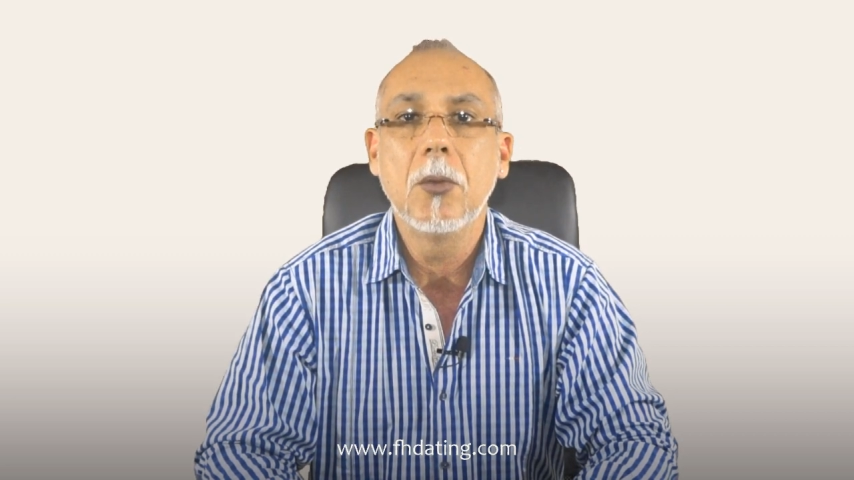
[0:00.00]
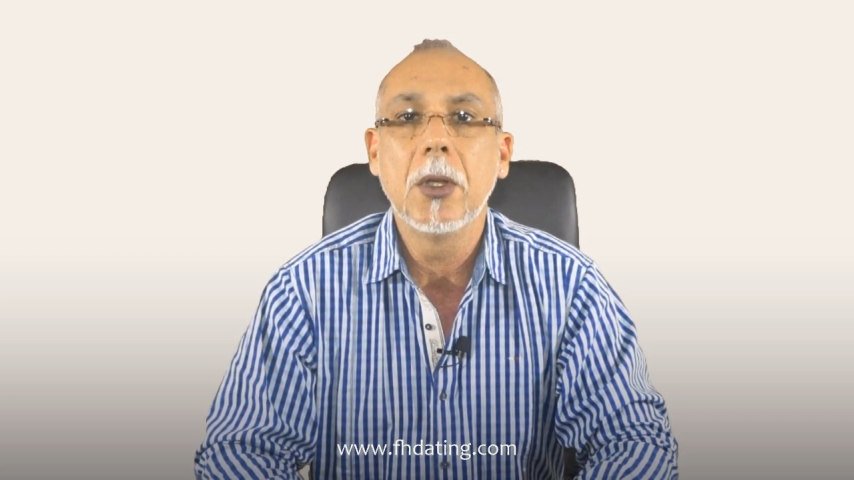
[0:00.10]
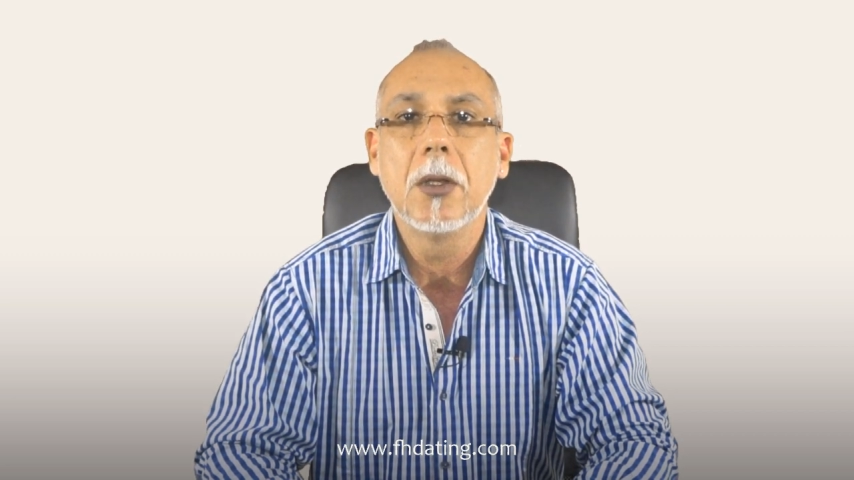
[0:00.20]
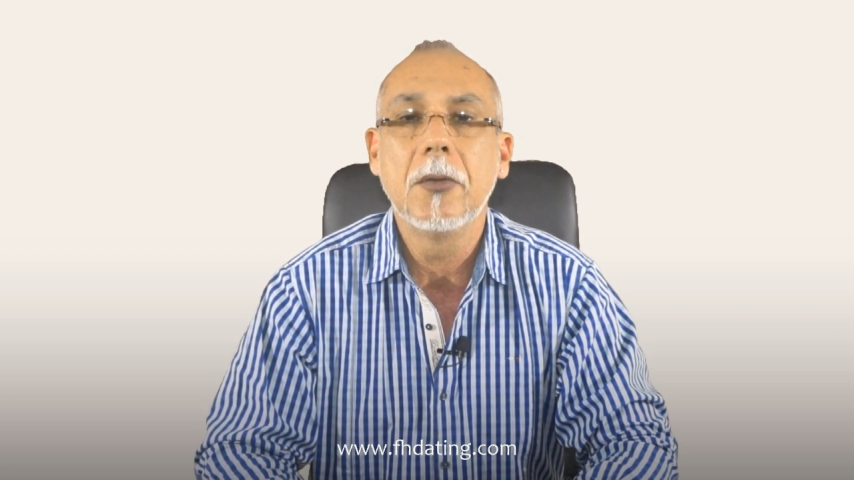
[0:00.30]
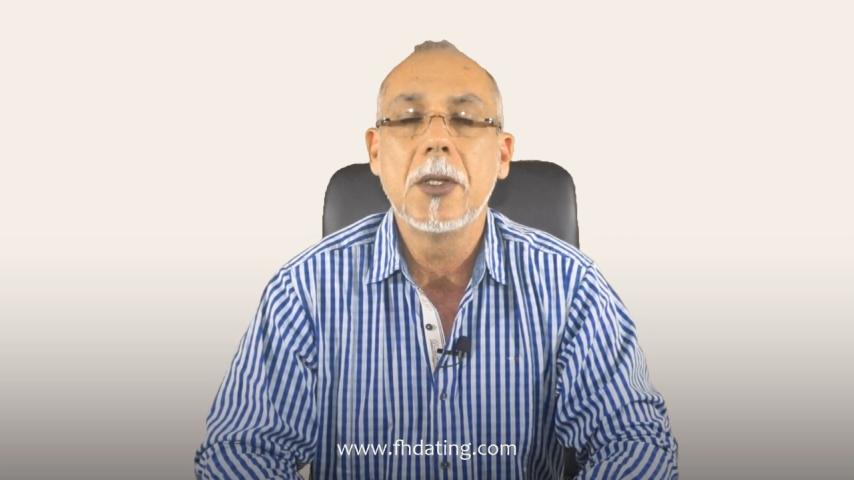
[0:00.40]

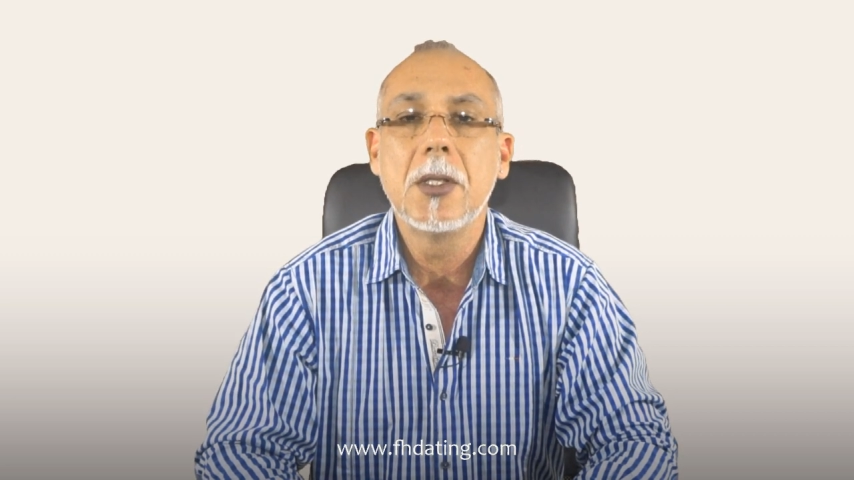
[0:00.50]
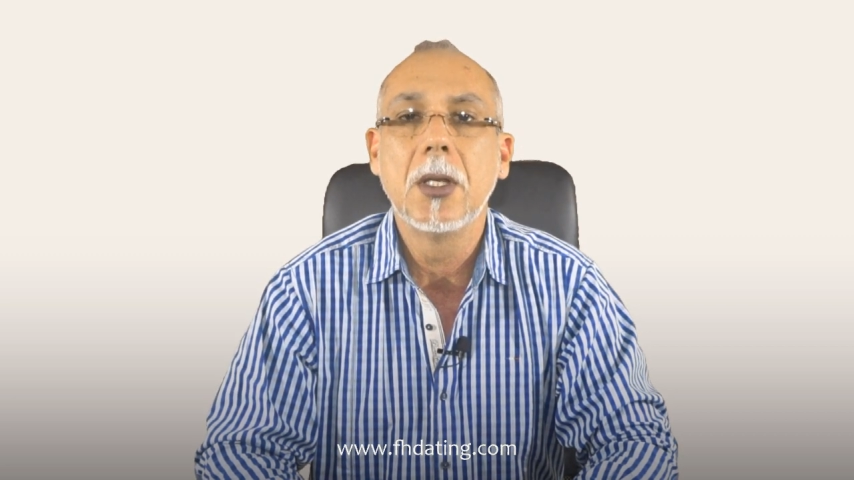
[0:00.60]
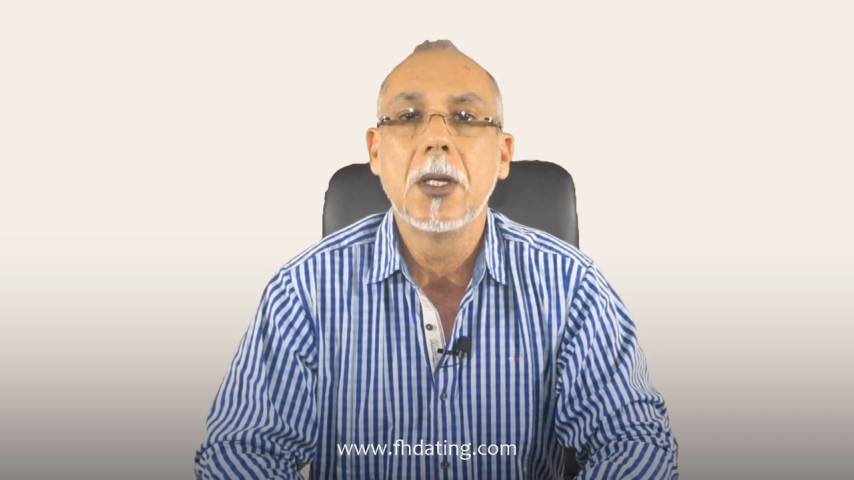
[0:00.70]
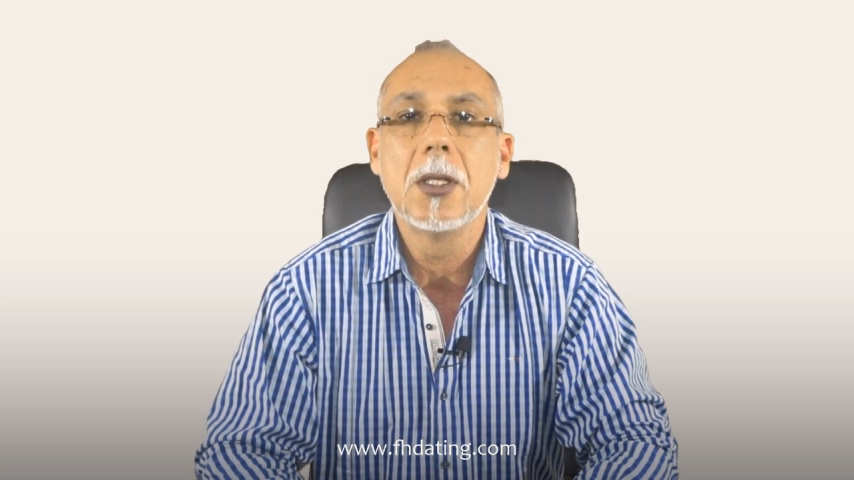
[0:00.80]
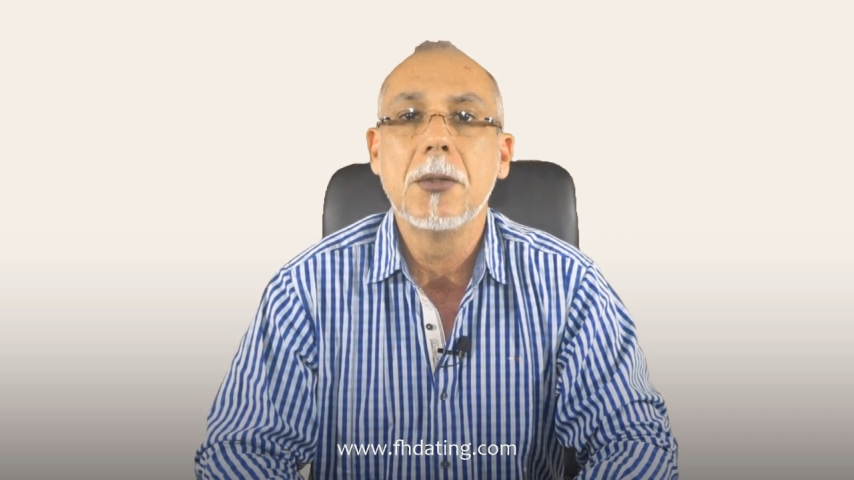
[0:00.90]
one of these
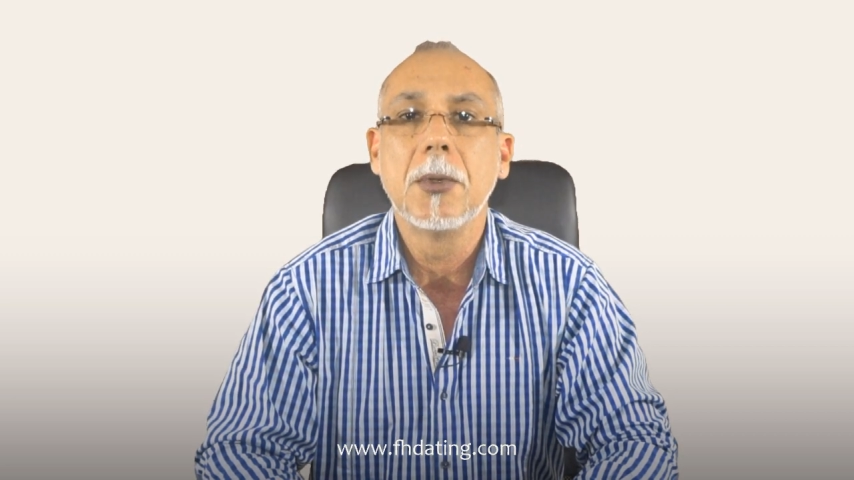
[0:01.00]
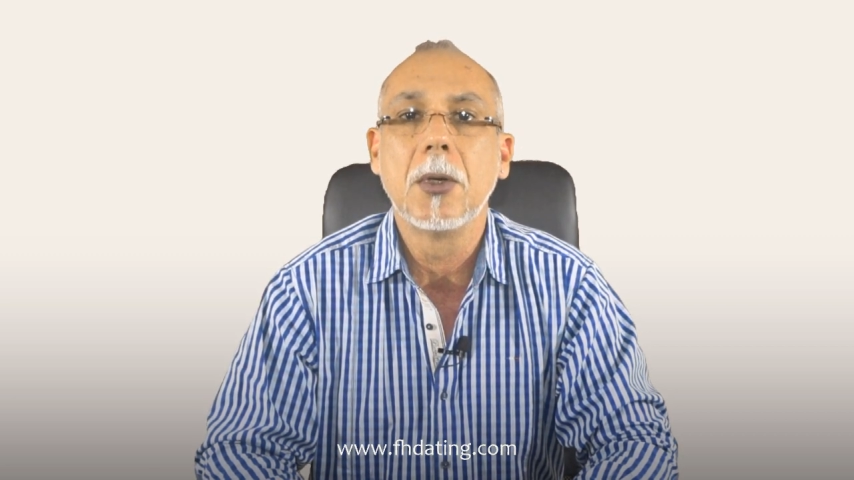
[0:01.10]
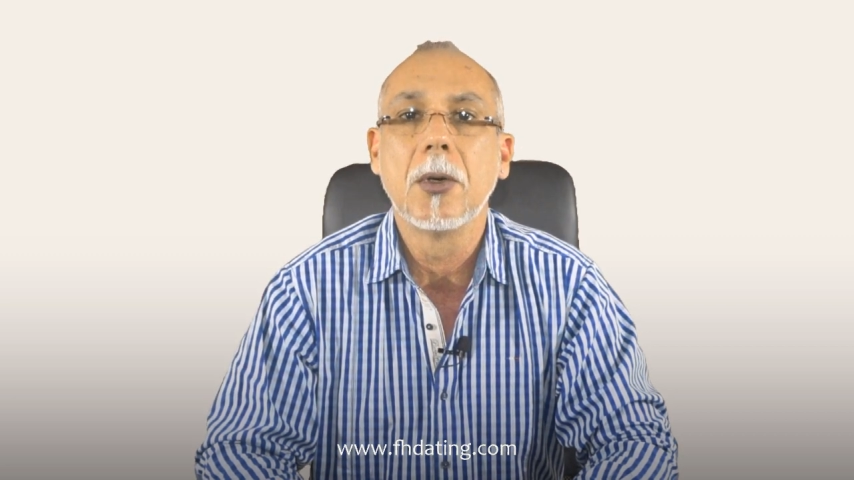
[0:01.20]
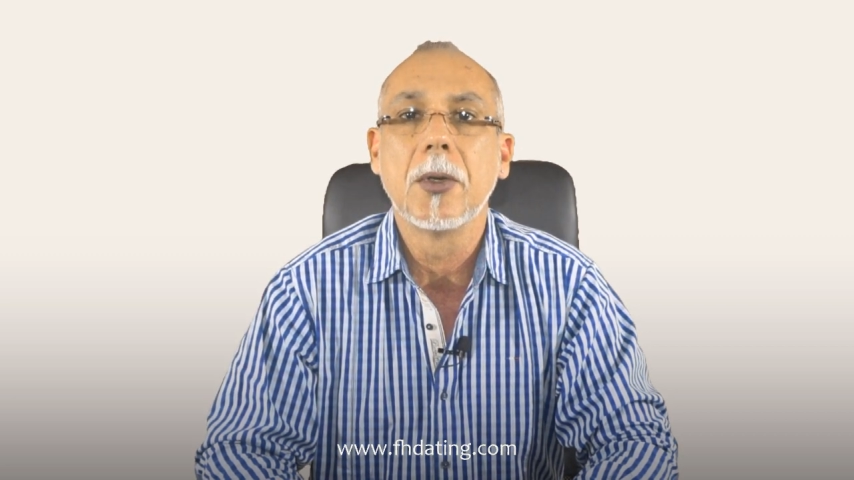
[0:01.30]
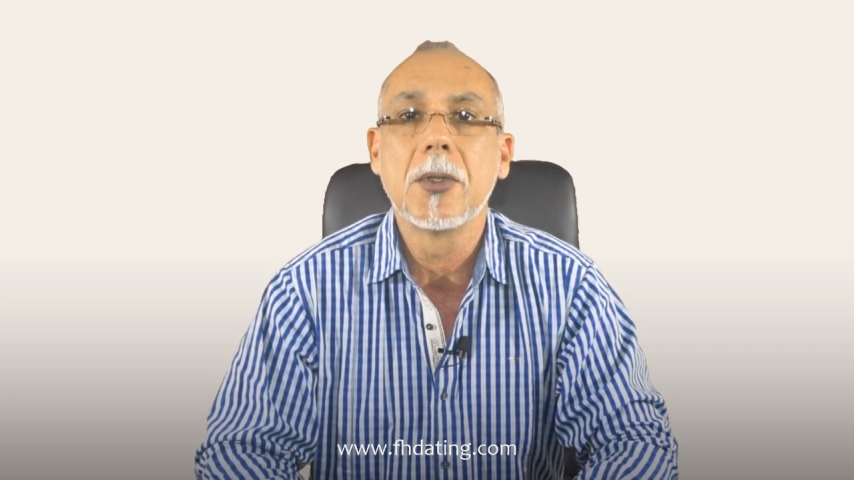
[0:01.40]
days,
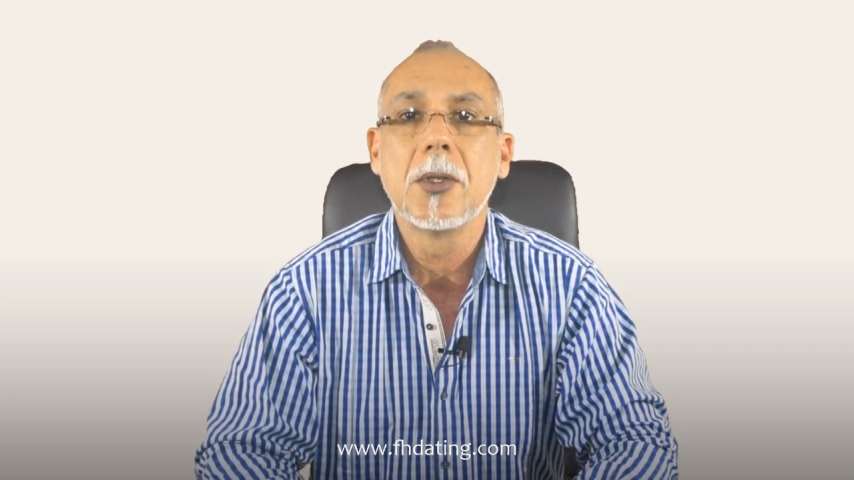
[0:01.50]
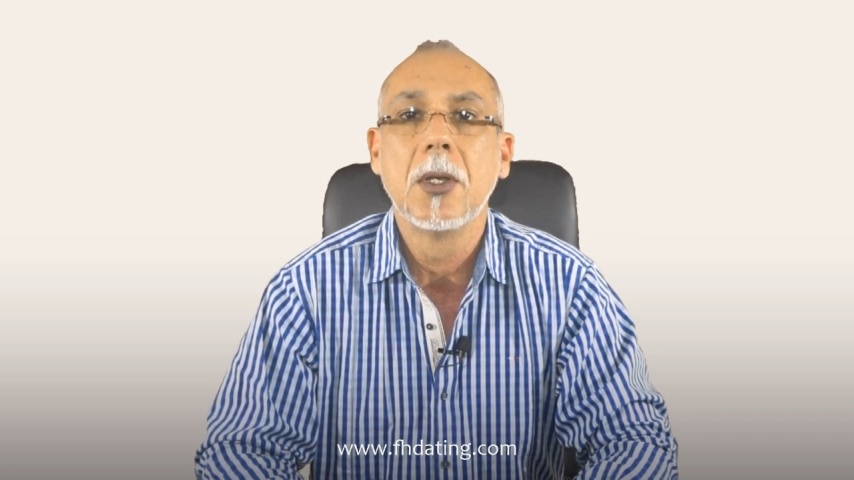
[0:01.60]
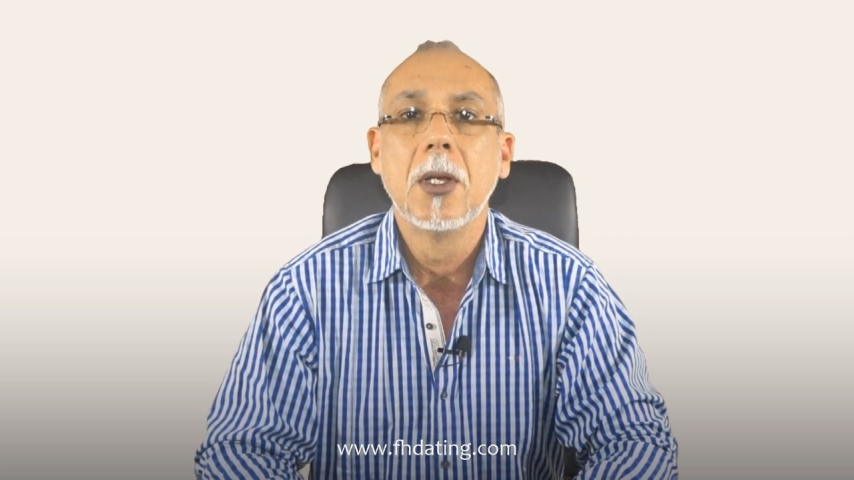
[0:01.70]
because